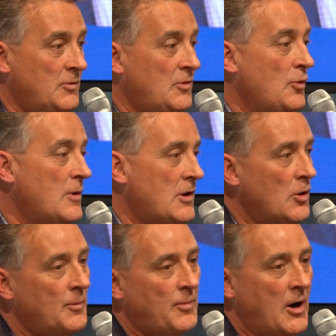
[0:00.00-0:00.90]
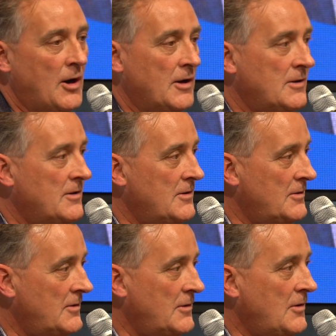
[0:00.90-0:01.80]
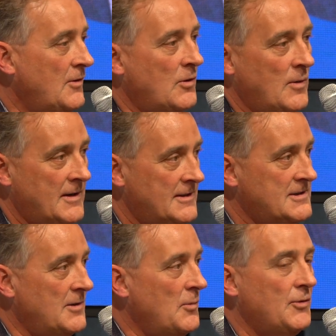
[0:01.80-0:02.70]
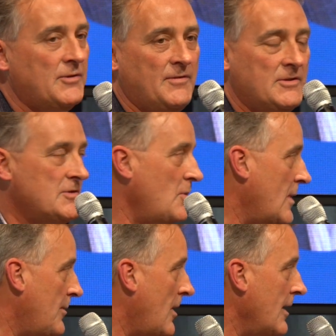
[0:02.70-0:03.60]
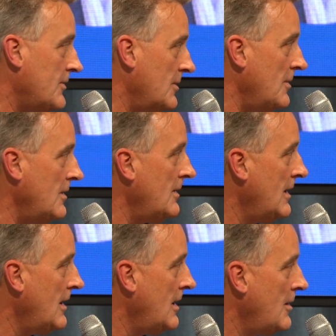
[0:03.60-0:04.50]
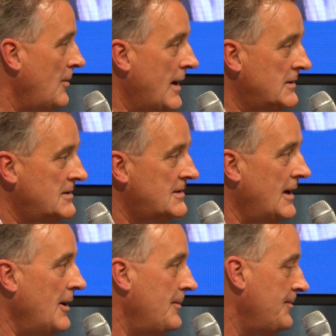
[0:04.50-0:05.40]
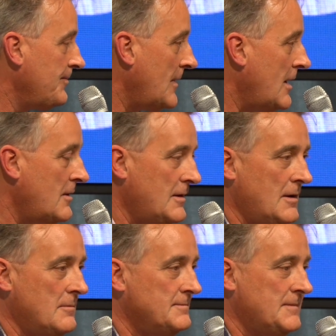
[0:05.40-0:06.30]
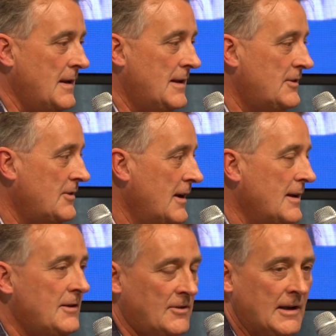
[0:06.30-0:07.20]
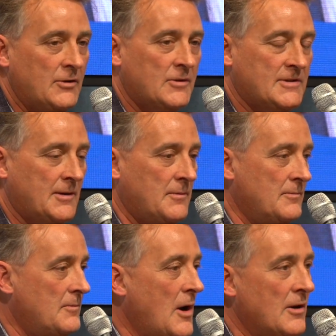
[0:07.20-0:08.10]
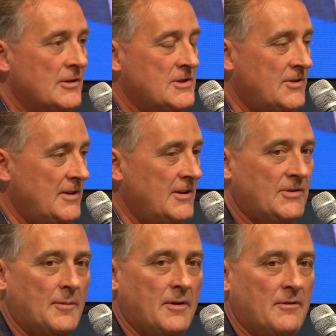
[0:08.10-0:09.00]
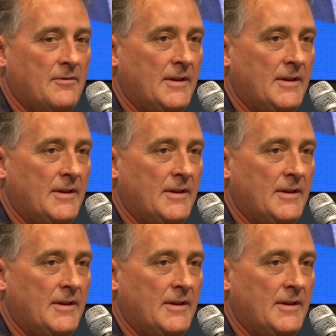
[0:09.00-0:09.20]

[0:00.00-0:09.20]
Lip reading: doing your part to the quickest and most efficient way possible. But it's an interesting model as you see some of